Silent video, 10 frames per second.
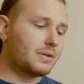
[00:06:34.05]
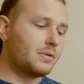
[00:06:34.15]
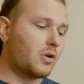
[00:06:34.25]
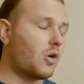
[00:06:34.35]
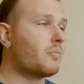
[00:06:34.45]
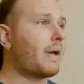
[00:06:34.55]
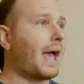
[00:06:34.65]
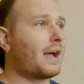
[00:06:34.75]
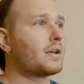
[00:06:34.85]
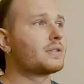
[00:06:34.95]
to go
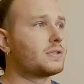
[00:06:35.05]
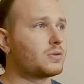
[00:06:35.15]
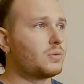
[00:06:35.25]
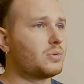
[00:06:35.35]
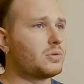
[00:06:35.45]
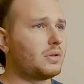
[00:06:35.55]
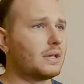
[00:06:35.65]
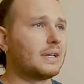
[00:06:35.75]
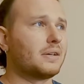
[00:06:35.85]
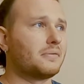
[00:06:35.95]
back to school
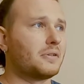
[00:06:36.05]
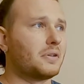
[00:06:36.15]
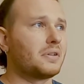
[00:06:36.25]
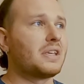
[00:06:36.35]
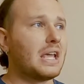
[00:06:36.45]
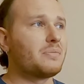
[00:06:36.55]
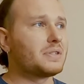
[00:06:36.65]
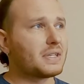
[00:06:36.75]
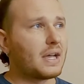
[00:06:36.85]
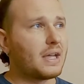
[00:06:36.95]
for game
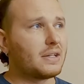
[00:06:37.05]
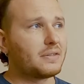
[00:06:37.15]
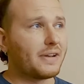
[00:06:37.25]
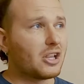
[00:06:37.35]
design and